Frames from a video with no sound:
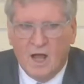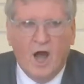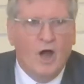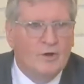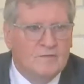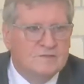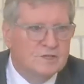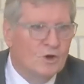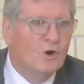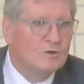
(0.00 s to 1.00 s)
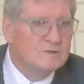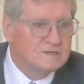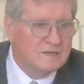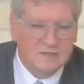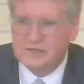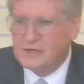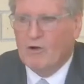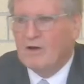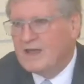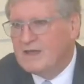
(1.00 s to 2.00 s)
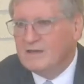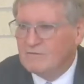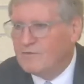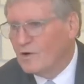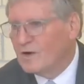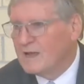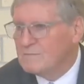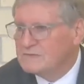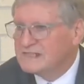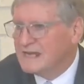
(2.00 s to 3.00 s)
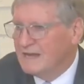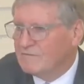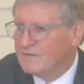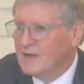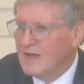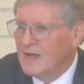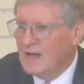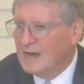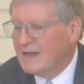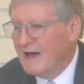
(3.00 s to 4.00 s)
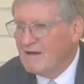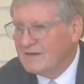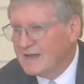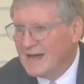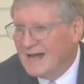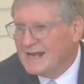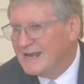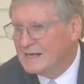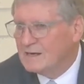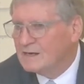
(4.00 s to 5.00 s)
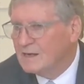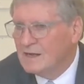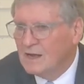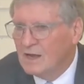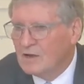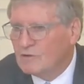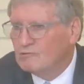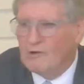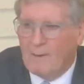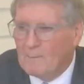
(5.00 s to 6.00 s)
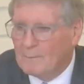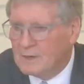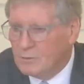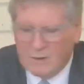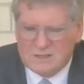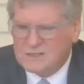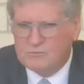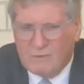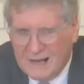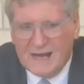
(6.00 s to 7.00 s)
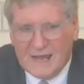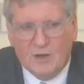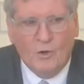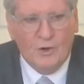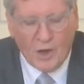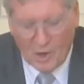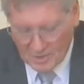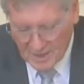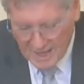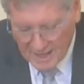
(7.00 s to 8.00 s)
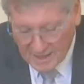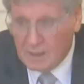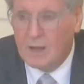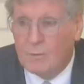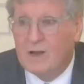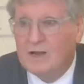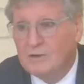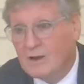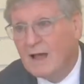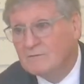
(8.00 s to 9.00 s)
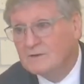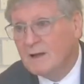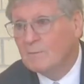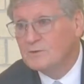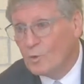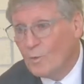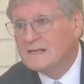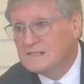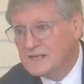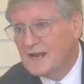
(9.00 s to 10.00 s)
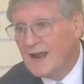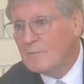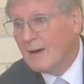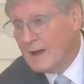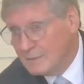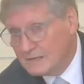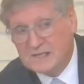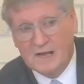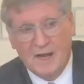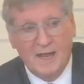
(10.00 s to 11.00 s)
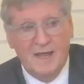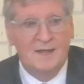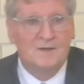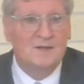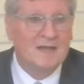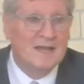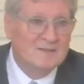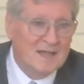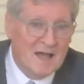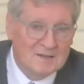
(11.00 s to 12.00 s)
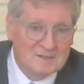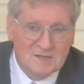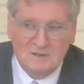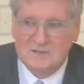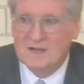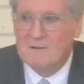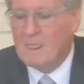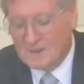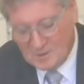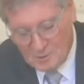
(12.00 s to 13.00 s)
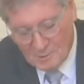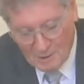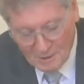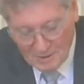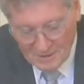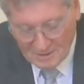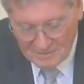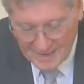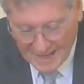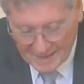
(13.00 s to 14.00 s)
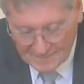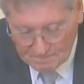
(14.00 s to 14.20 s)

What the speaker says: out of sorts, sorry for himself, and having a little grumble? What's really going on here? Well, you'll have to come to Wednesday night Bible study to get the answers to all of that.